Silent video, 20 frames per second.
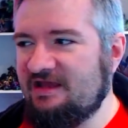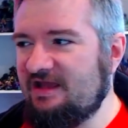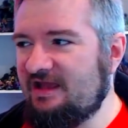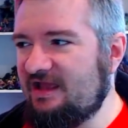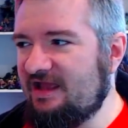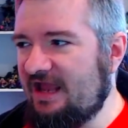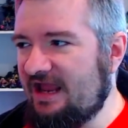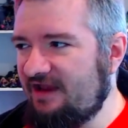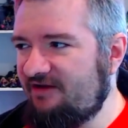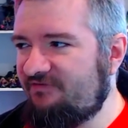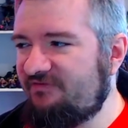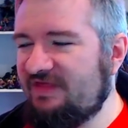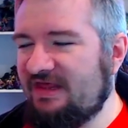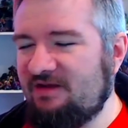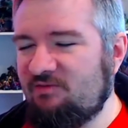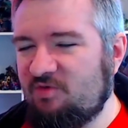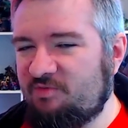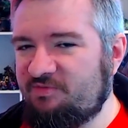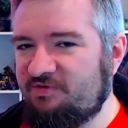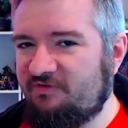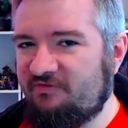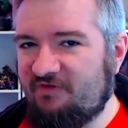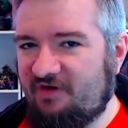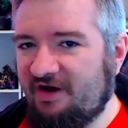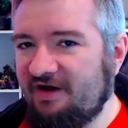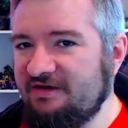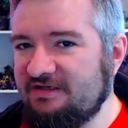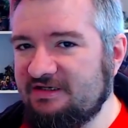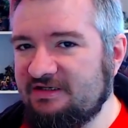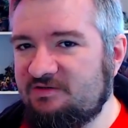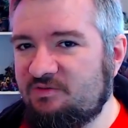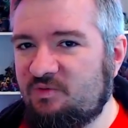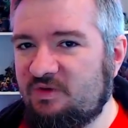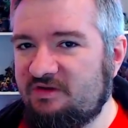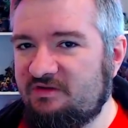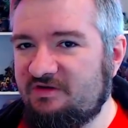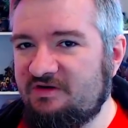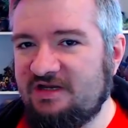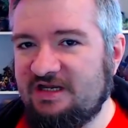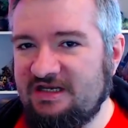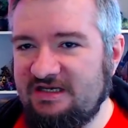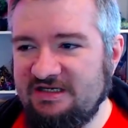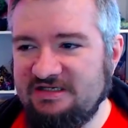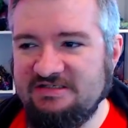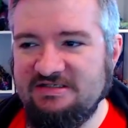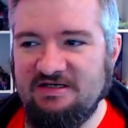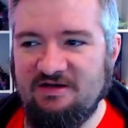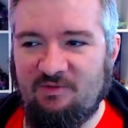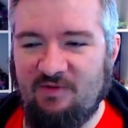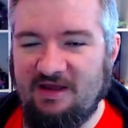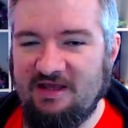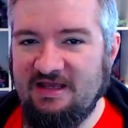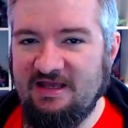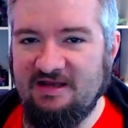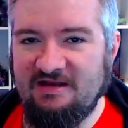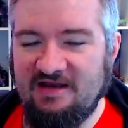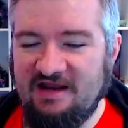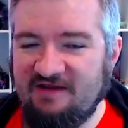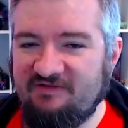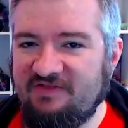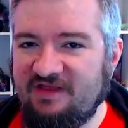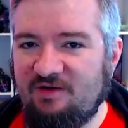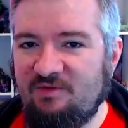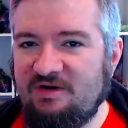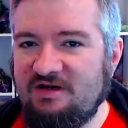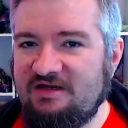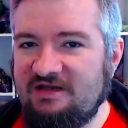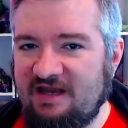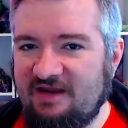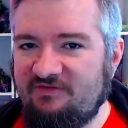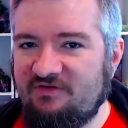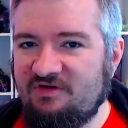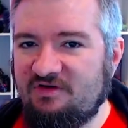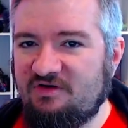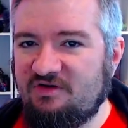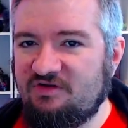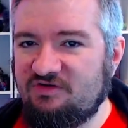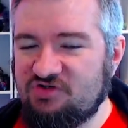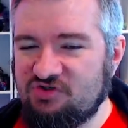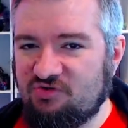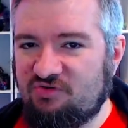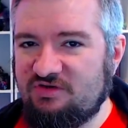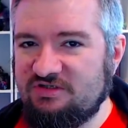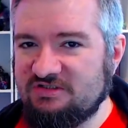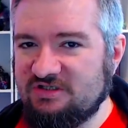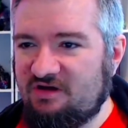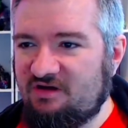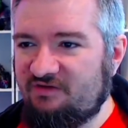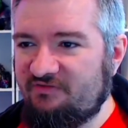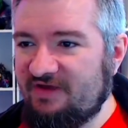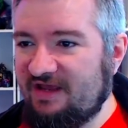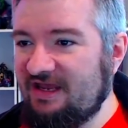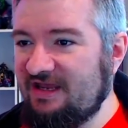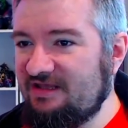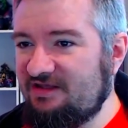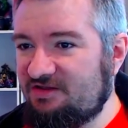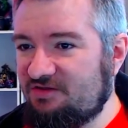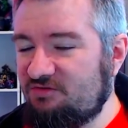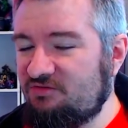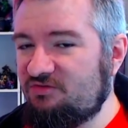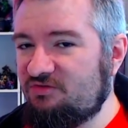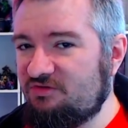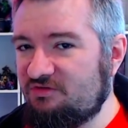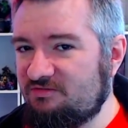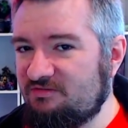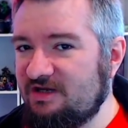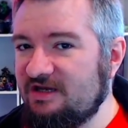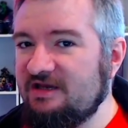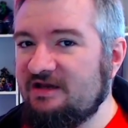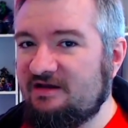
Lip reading: if they were provided with an easier way in, if they were given the choice of, hey, you could,